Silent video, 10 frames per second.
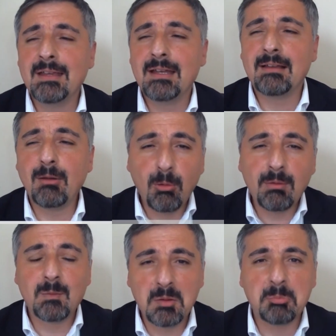It has
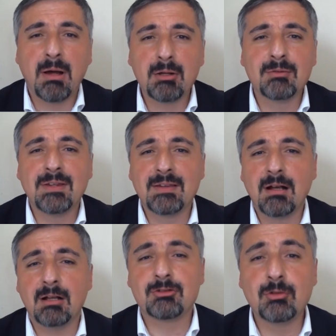always been part of this
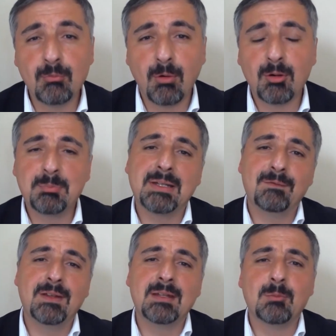culture war
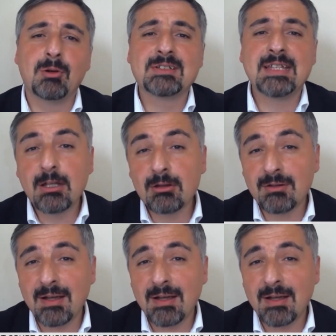between the more secular